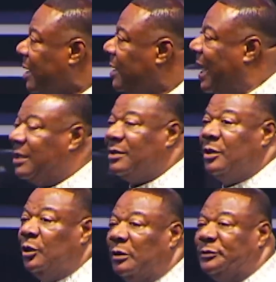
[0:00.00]
that
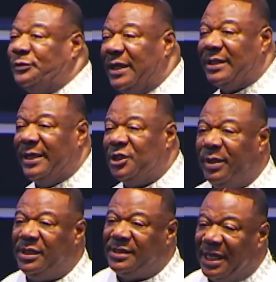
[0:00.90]
your faith is
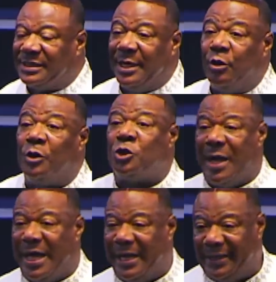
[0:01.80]
being tested or
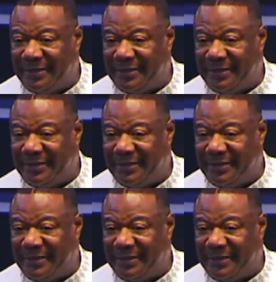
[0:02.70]
tried.